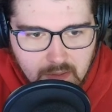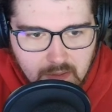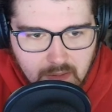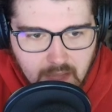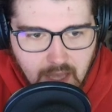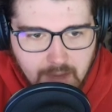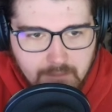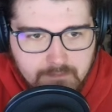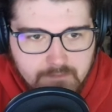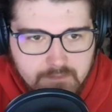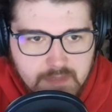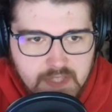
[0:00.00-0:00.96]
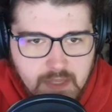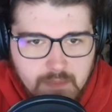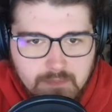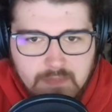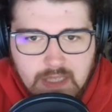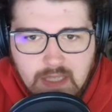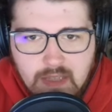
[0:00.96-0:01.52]
Yeah, so
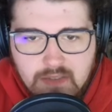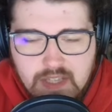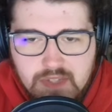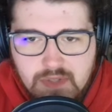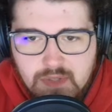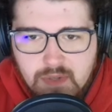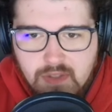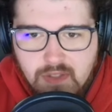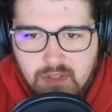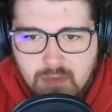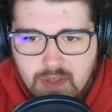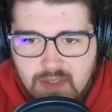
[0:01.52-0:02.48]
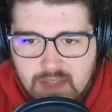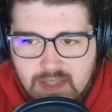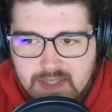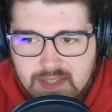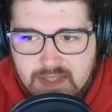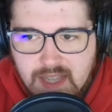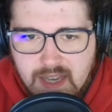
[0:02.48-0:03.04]
these are sort of the three
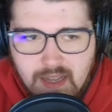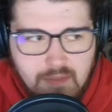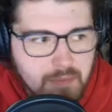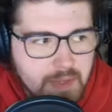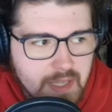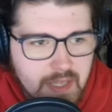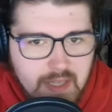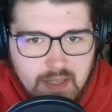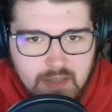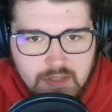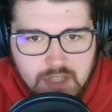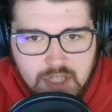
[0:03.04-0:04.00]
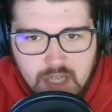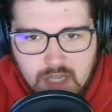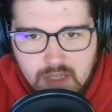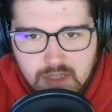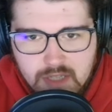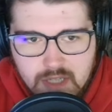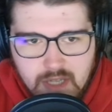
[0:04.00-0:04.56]
things that we
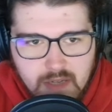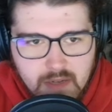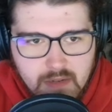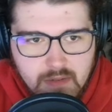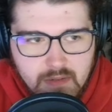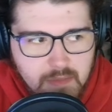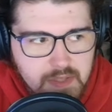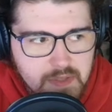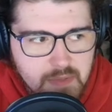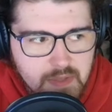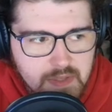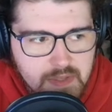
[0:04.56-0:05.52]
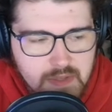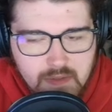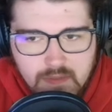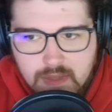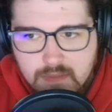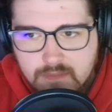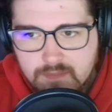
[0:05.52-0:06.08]
changed here. Let me just bring this
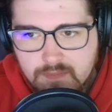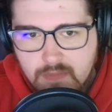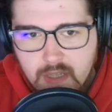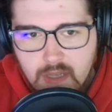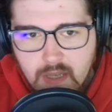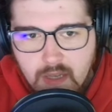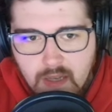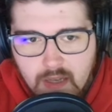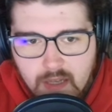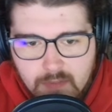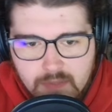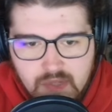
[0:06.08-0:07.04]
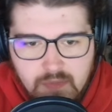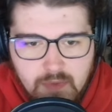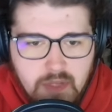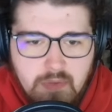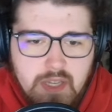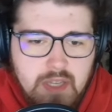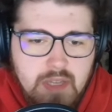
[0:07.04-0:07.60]
over. So for
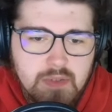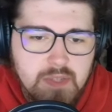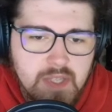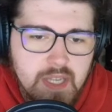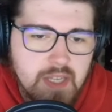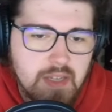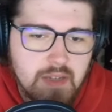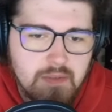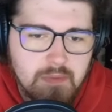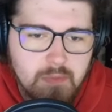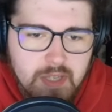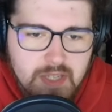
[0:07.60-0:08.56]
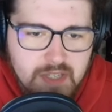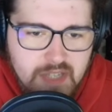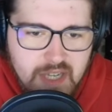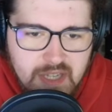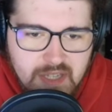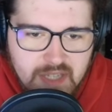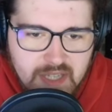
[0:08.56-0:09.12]
the Green Ghost, like, you know, we just
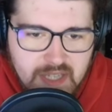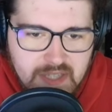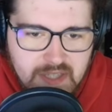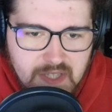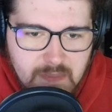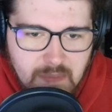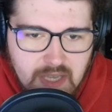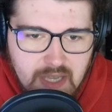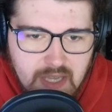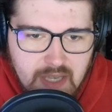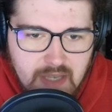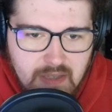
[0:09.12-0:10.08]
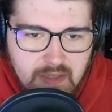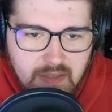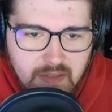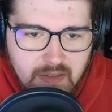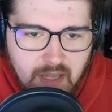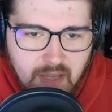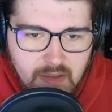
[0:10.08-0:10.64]
changed like his speed and
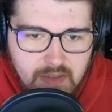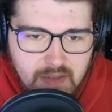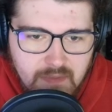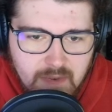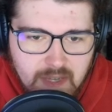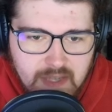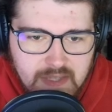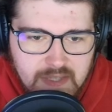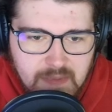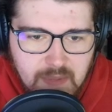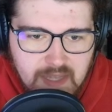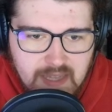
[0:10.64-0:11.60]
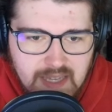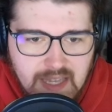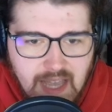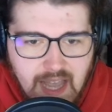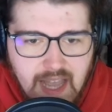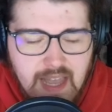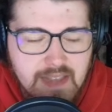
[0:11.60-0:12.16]
like all the different kinds of speed that he
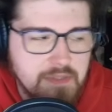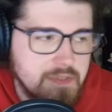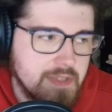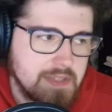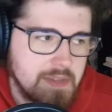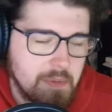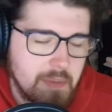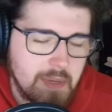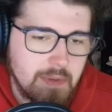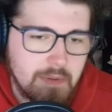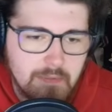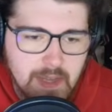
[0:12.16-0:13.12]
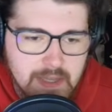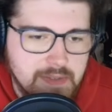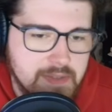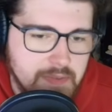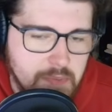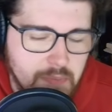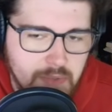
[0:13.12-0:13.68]
has. So that's how we made him go faster.
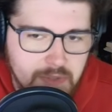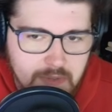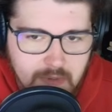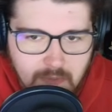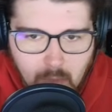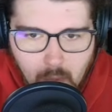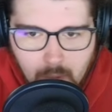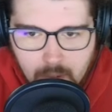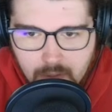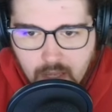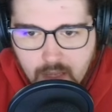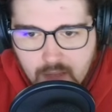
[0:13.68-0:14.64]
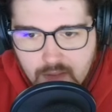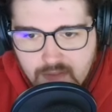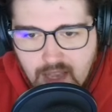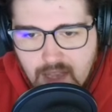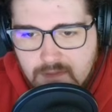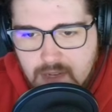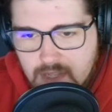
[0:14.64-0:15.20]
That was pretty straightforward.
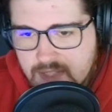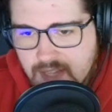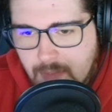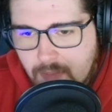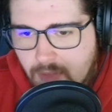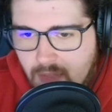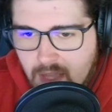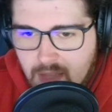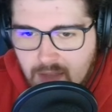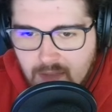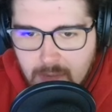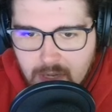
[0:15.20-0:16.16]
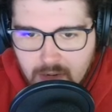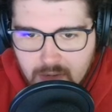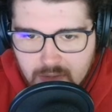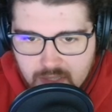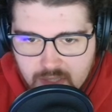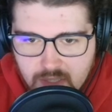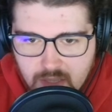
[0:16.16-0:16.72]
Daphne, same thing. To make her go
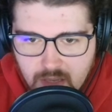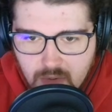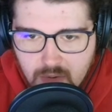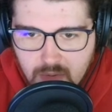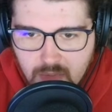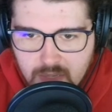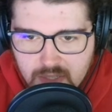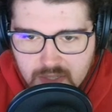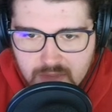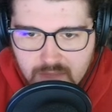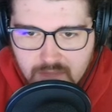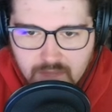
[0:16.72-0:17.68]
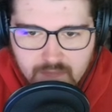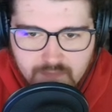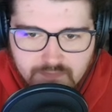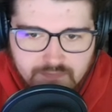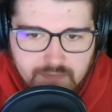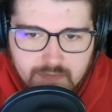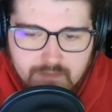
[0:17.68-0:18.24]
slower, we just
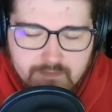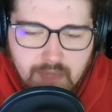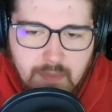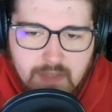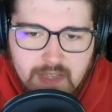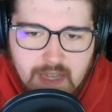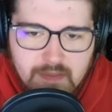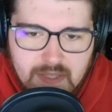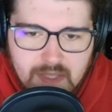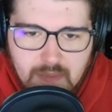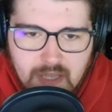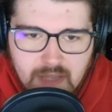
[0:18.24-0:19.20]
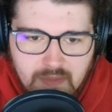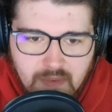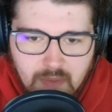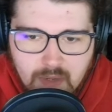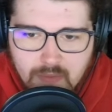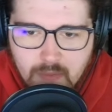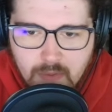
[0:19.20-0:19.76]
bumped down the speed to
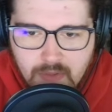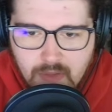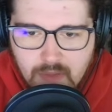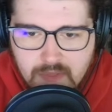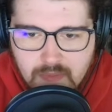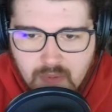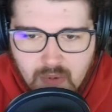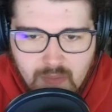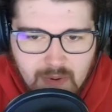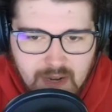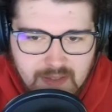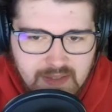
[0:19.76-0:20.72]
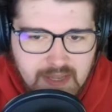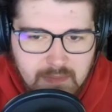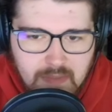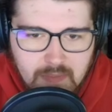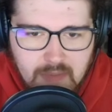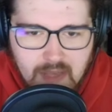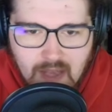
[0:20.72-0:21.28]
whatever we thought was appropriate. I think it
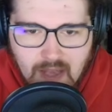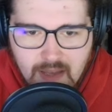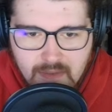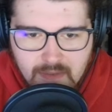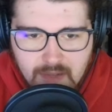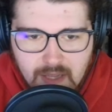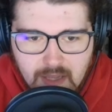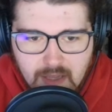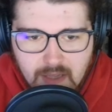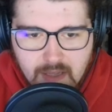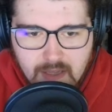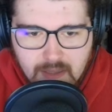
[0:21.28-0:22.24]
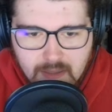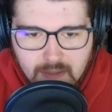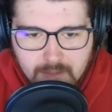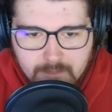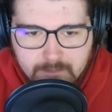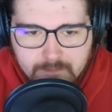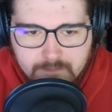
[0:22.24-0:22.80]
might be half. And